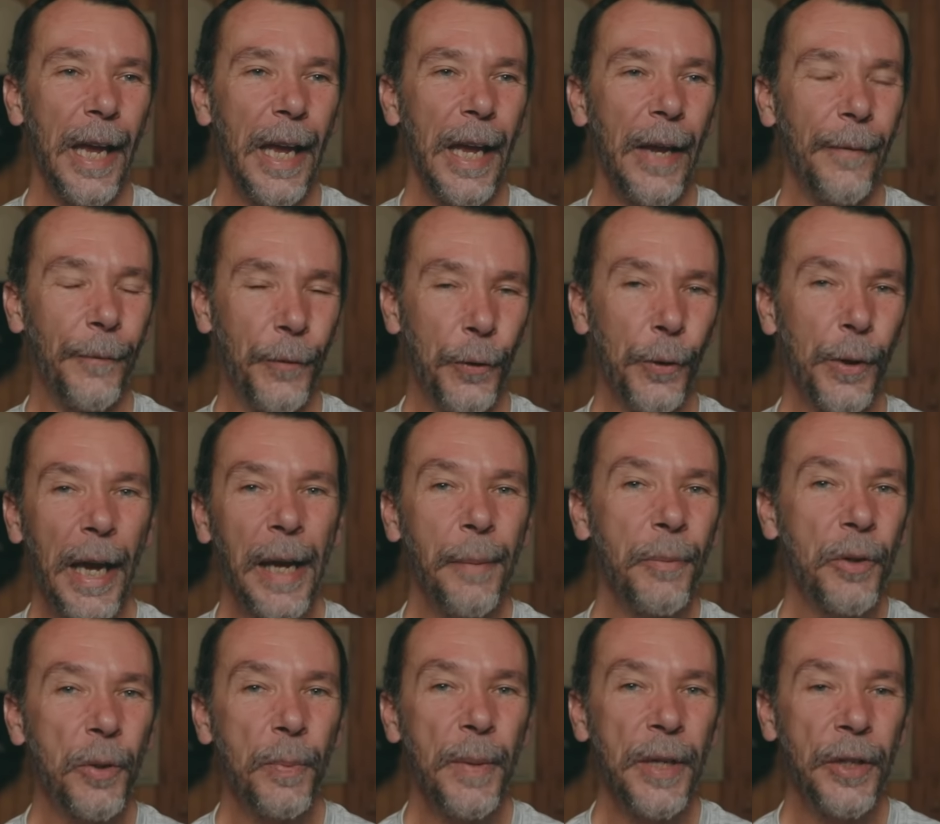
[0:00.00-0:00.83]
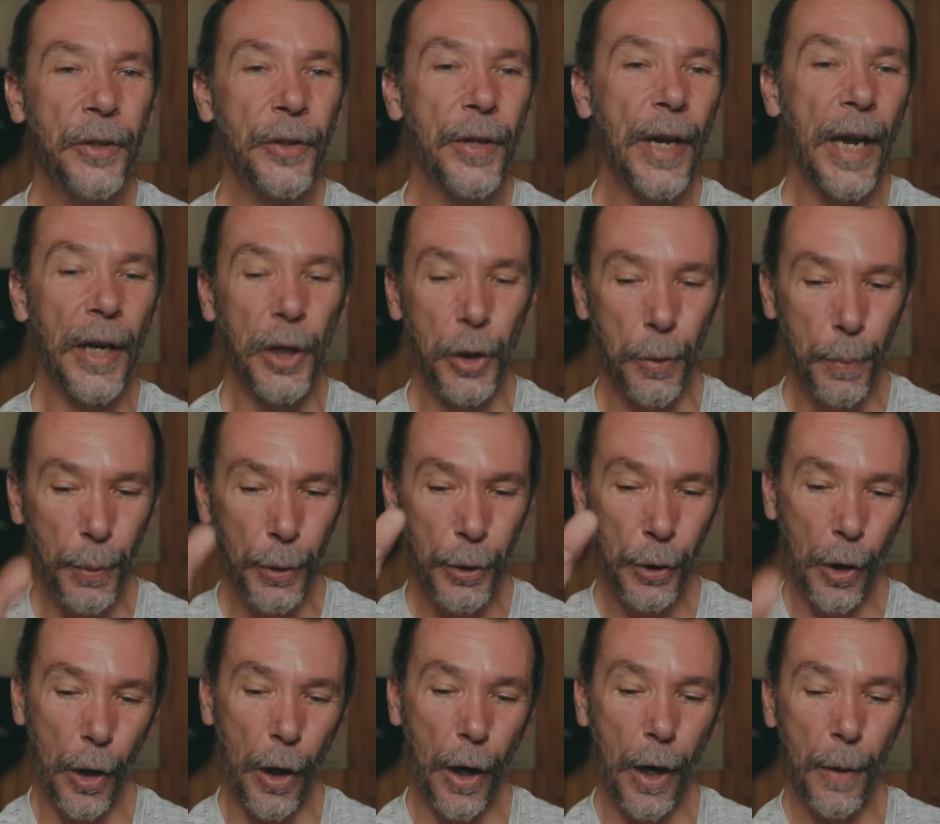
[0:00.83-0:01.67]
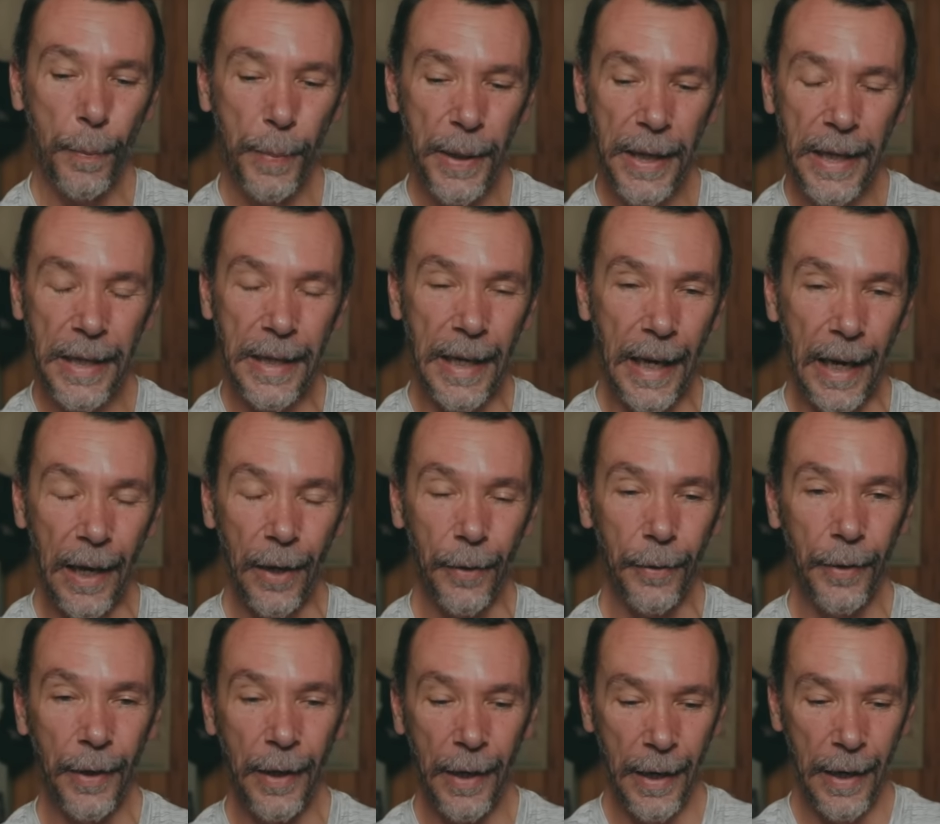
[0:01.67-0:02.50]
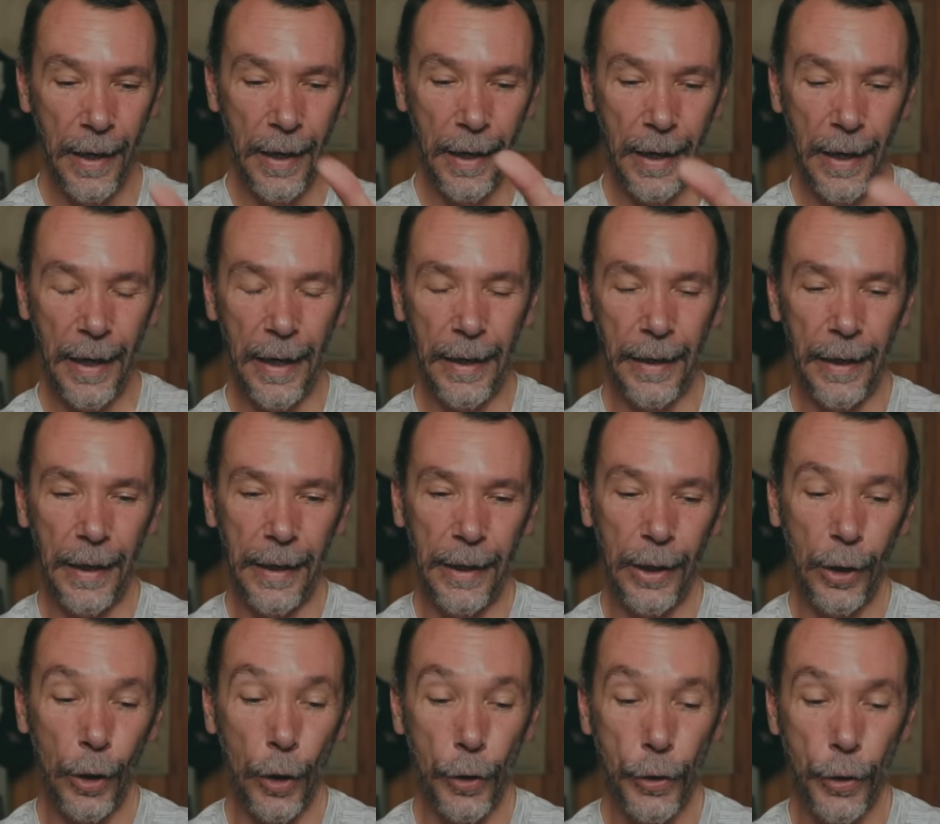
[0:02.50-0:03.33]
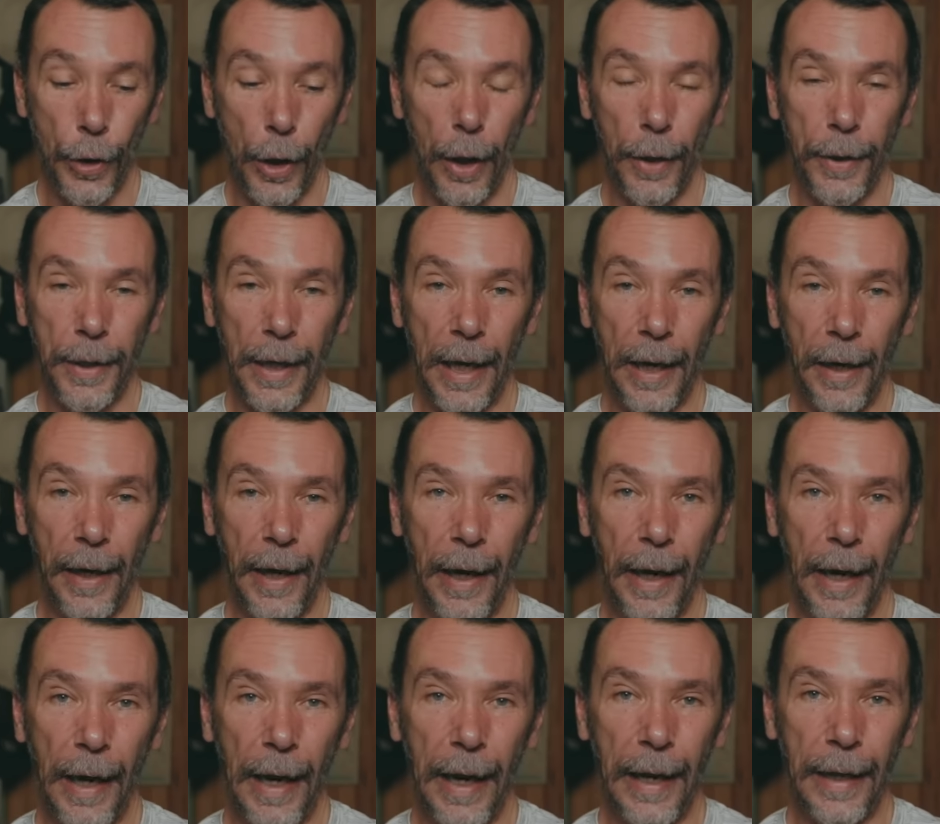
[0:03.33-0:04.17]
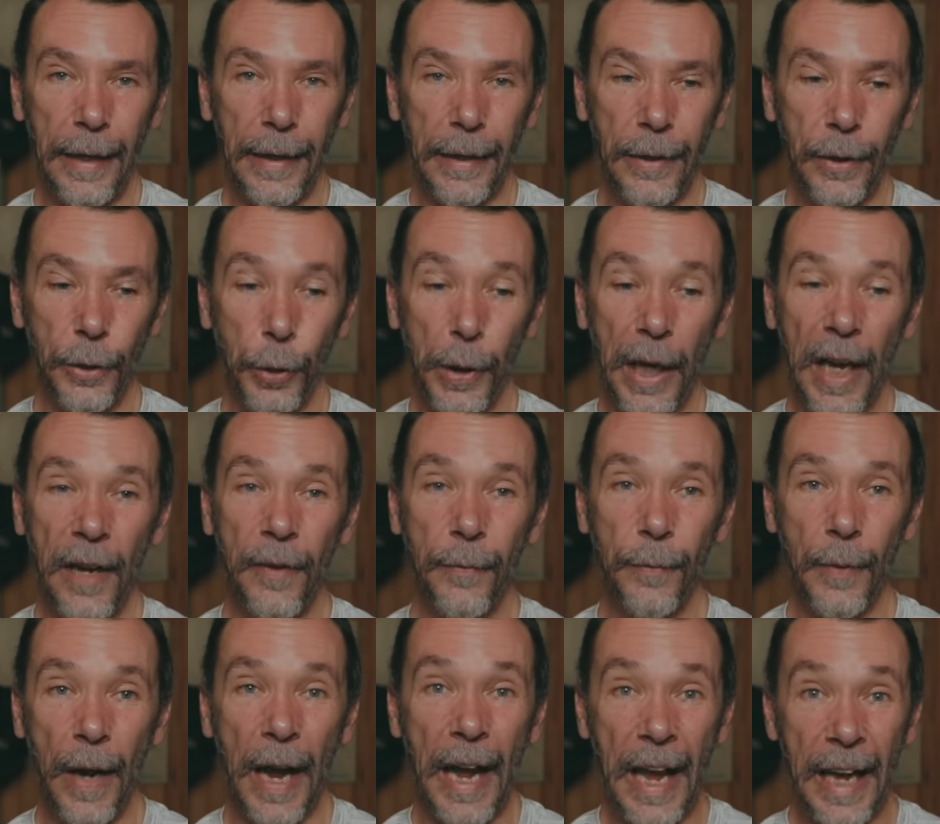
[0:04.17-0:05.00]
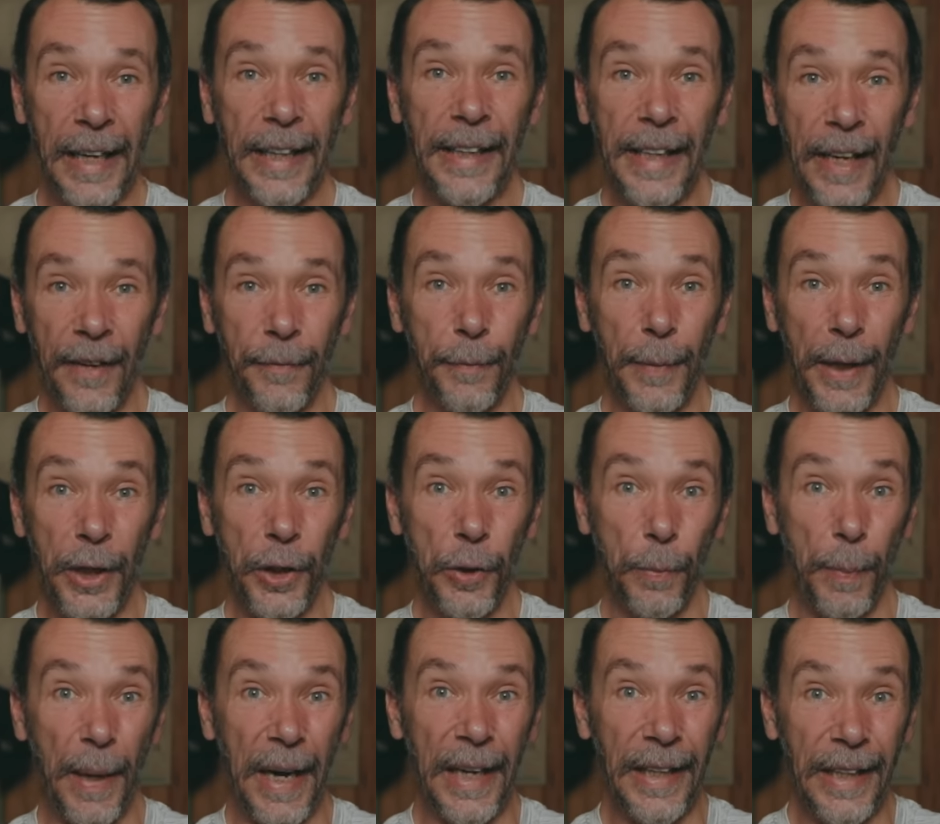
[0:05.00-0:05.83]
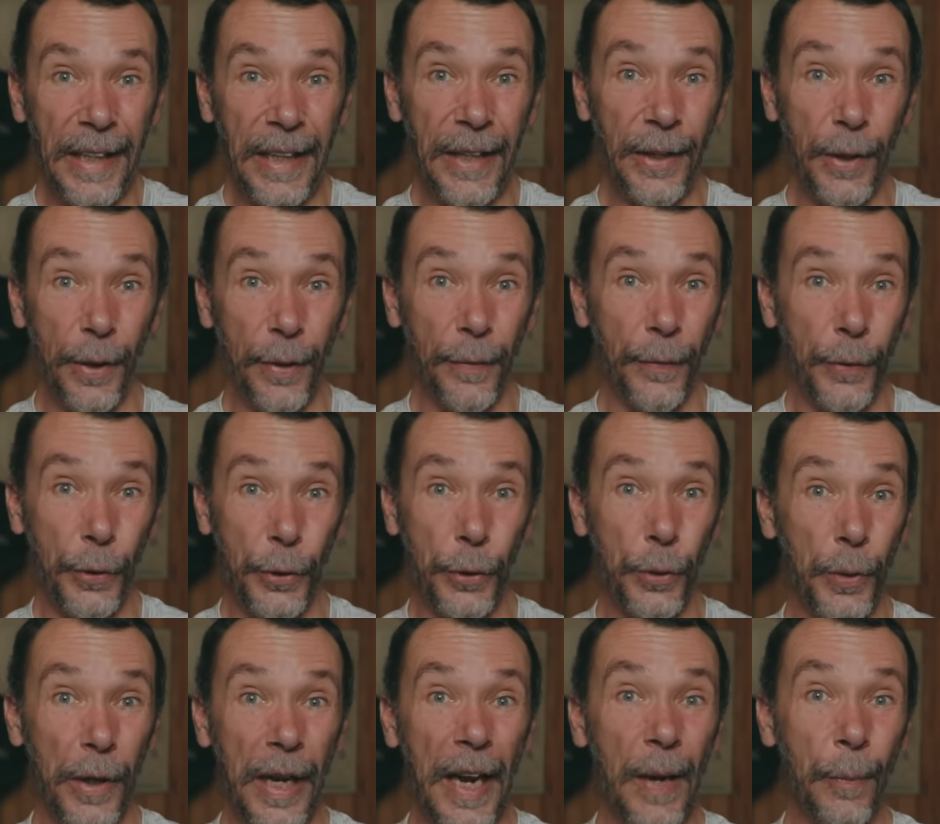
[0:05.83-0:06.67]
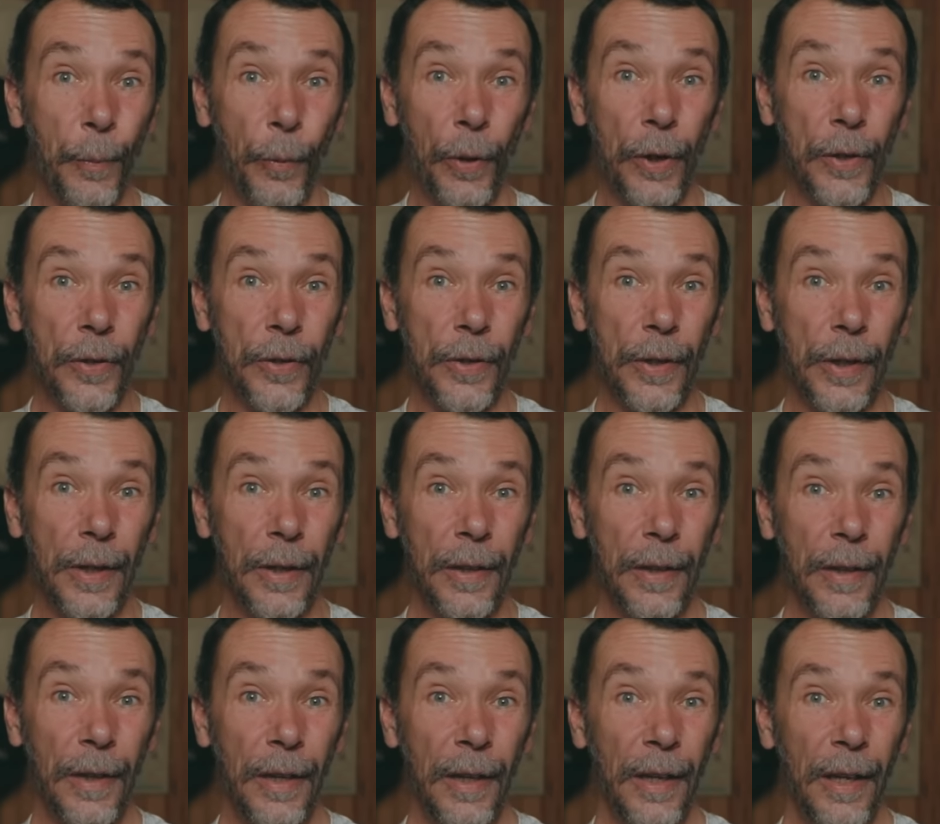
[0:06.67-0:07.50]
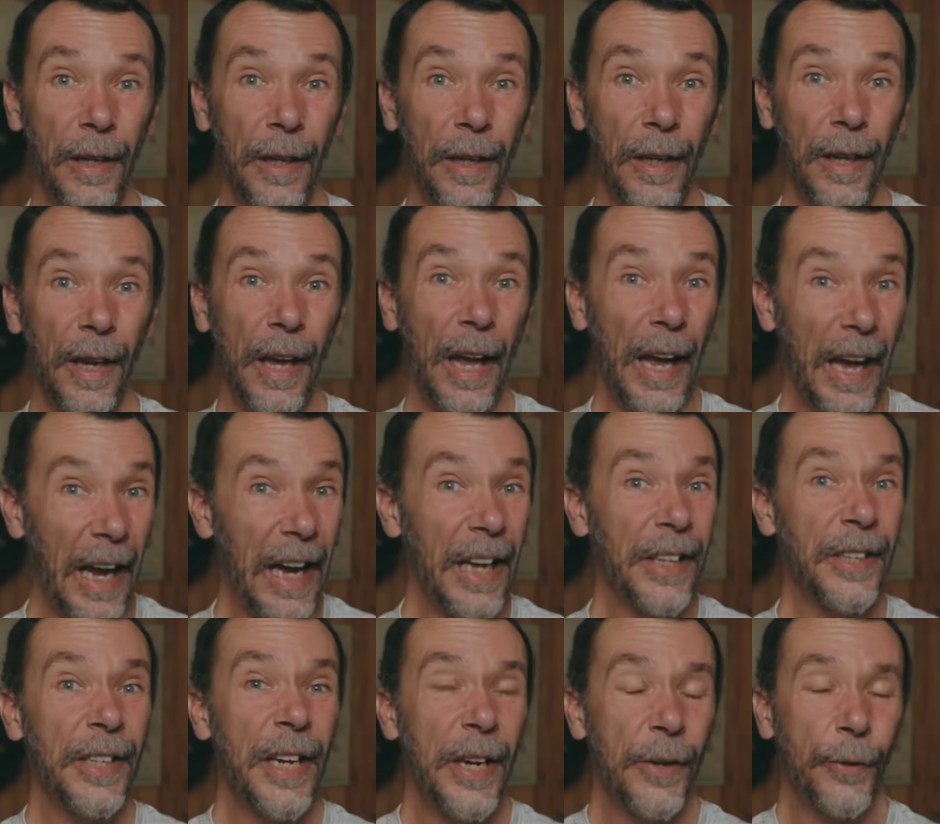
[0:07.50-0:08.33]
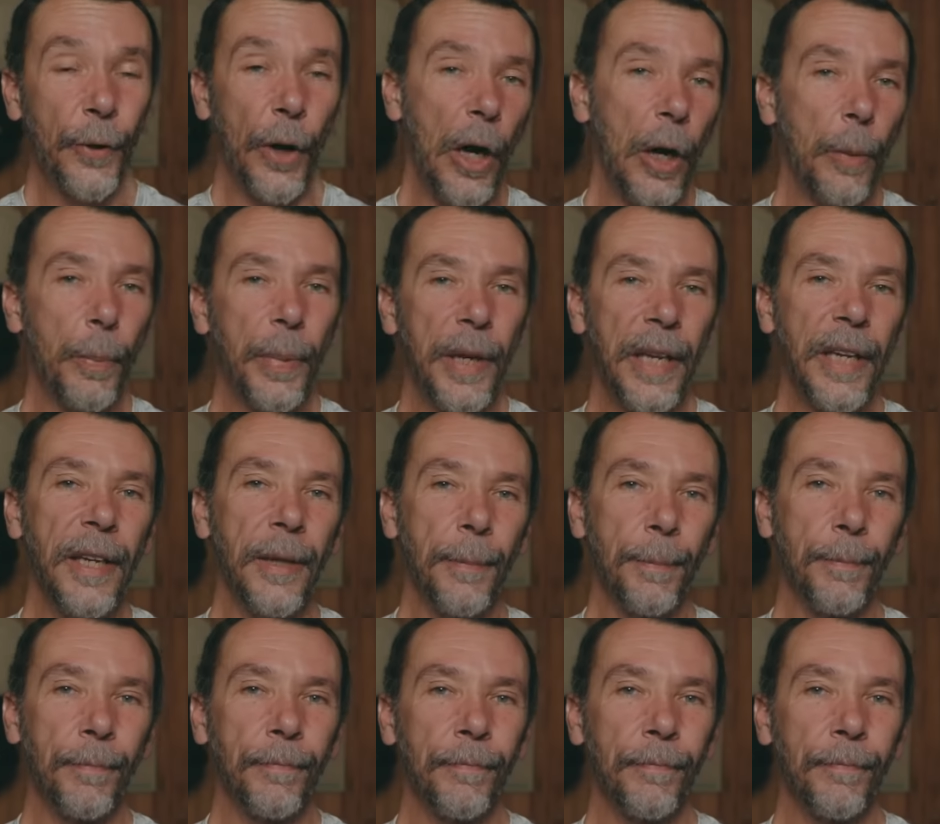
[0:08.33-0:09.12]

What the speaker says: if you came to me today and you put an RP down and an EOS R down and I had enough money to buy either of the two cameras, I'd take the RP.